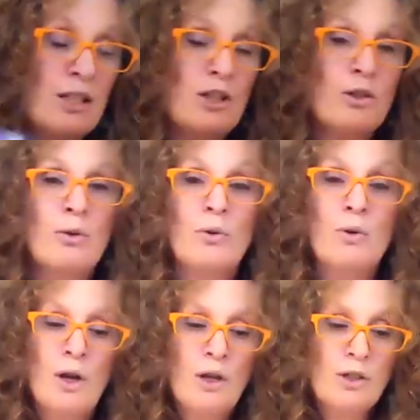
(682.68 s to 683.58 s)

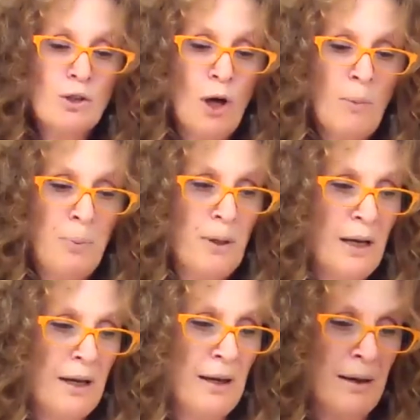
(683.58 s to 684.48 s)
To stop
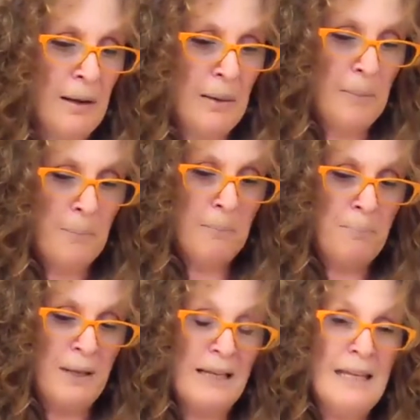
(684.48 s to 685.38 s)

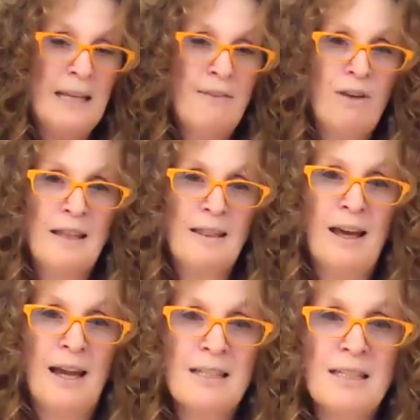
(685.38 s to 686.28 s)
believing
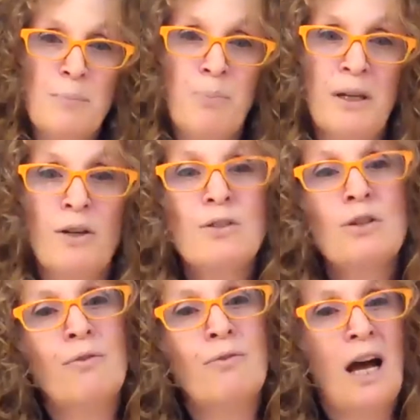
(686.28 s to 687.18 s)
that because
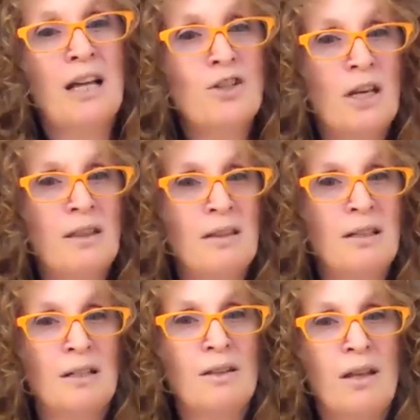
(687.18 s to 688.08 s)
of our
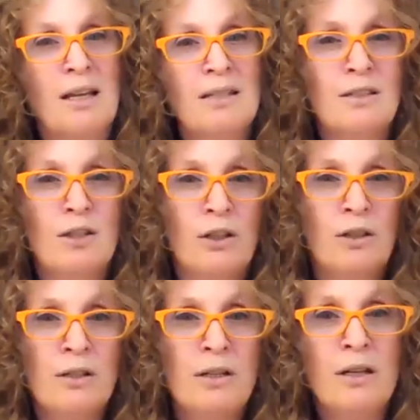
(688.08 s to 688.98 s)
gender, there are
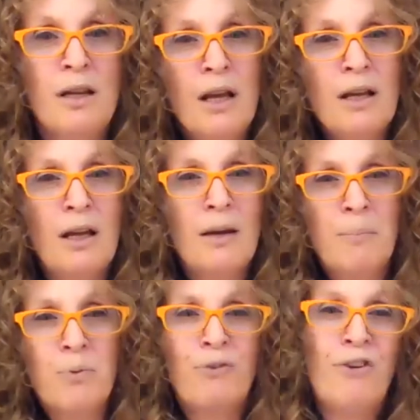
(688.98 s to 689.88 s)
certain
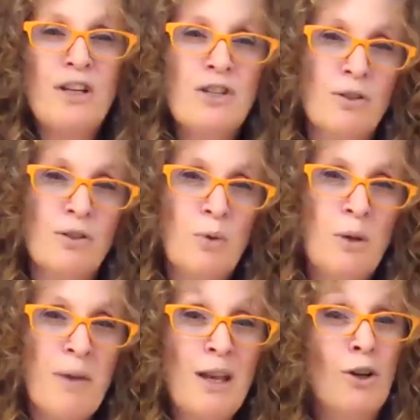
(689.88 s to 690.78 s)
professions we
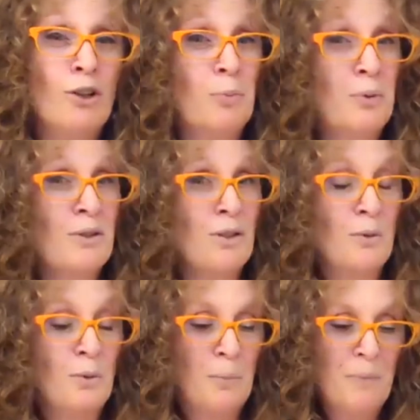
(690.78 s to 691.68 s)
may not
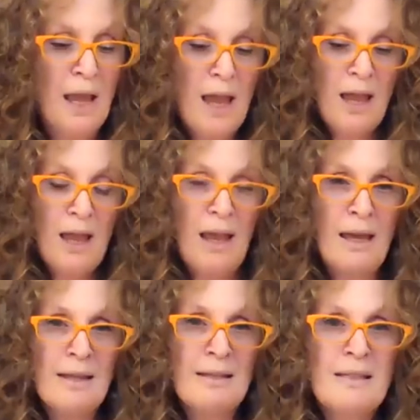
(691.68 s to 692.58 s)
pursue.
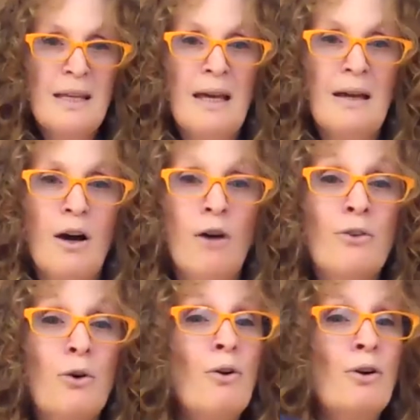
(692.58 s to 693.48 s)
And
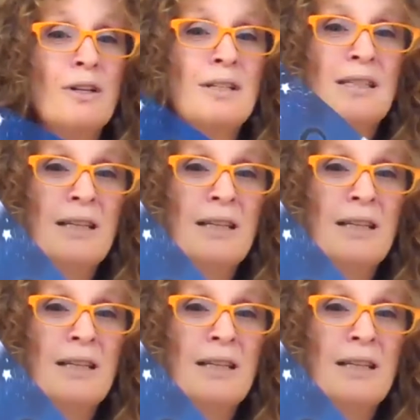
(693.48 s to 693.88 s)
of course,